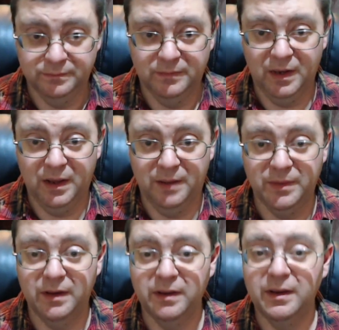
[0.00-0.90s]
I'm
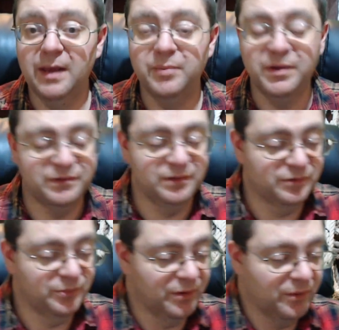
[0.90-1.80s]
not in that
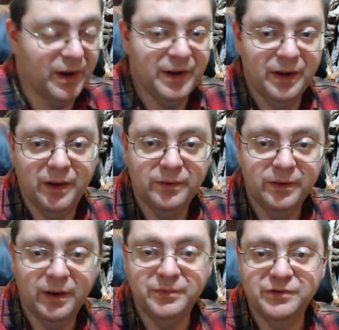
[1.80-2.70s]
business. What do I know?
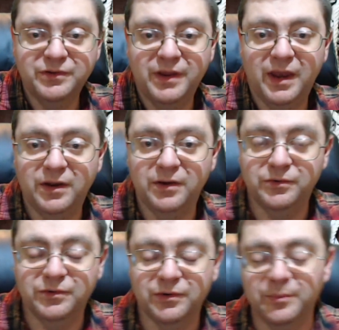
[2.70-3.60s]
I'm just the end
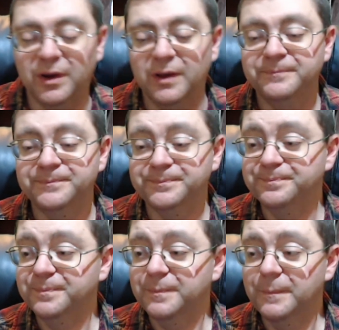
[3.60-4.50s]
user. But
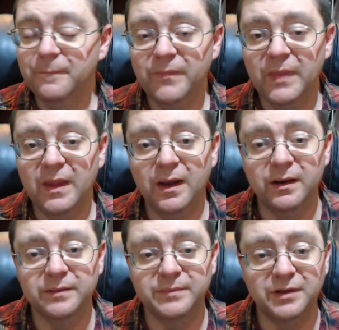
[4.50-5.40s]

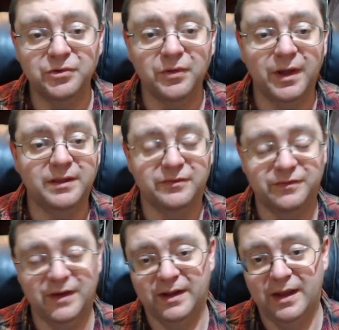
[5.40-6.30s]
I do like the
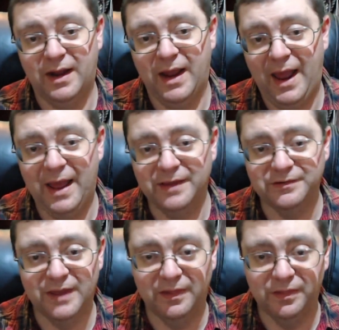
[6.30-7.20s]
fact that it has
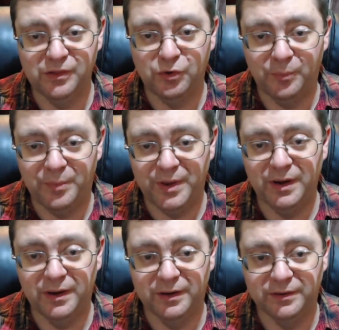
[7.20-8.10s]
that little bit
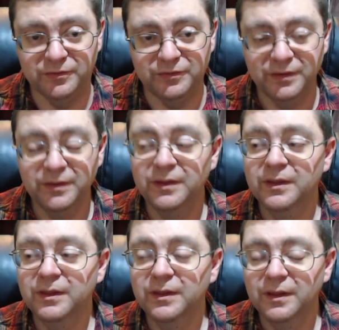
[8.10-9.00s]
of
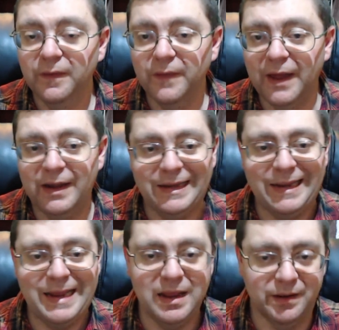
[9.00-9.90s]

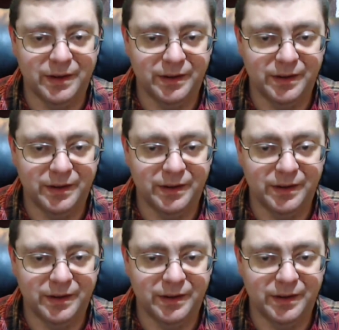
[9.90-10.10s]
Latakia